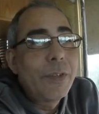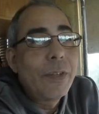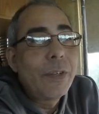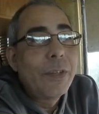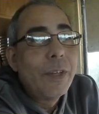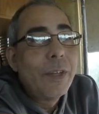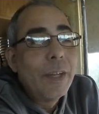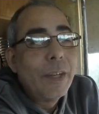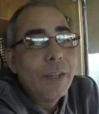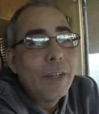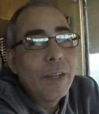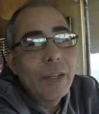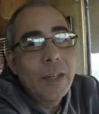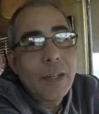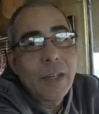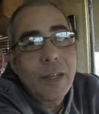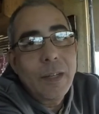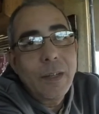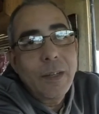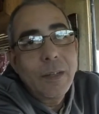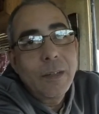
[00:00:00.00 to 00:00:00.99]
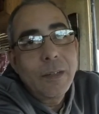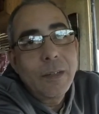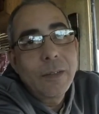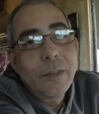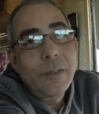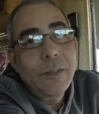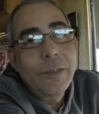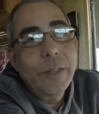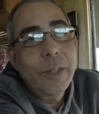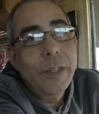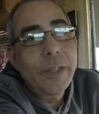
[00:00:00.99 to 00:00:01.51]
And yeah,
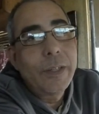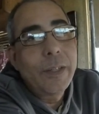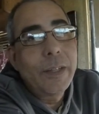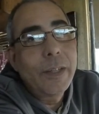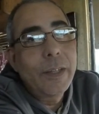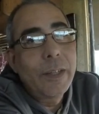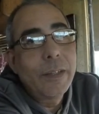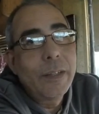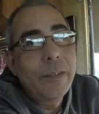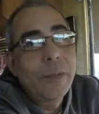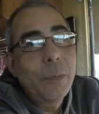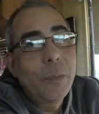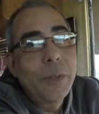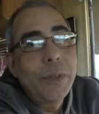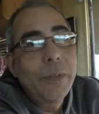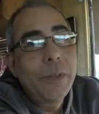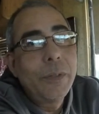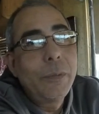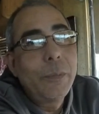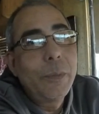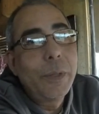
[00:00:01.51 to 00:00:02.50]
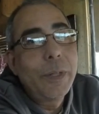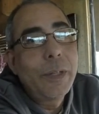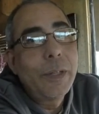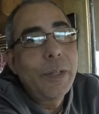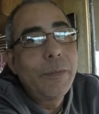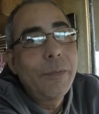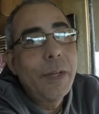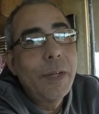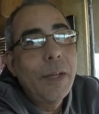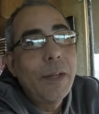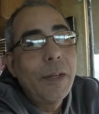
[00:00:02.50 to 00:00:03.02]
China has a weird way
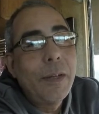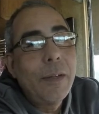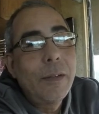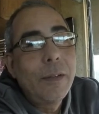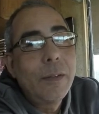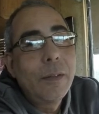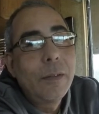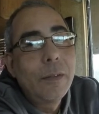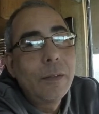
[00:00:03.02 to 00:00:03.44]
of eating,